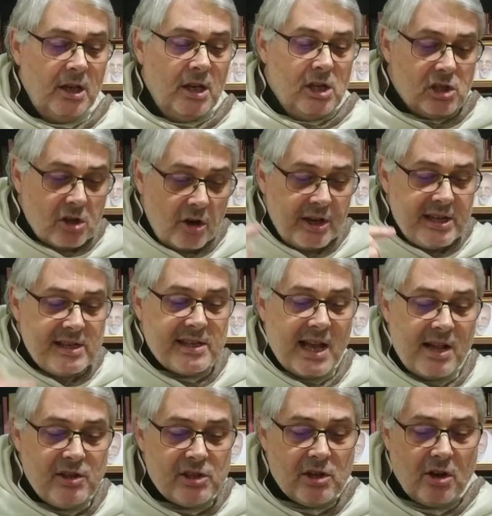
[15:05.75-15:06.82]
So his
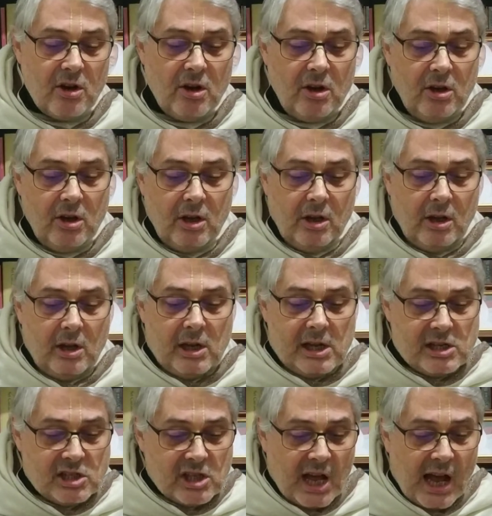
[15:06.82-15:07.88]
answer
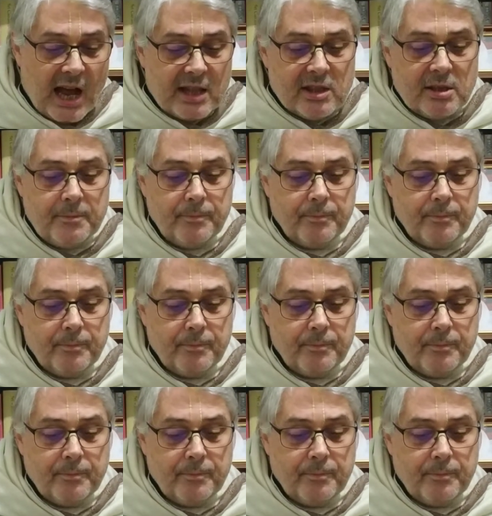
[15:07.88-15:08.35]
is that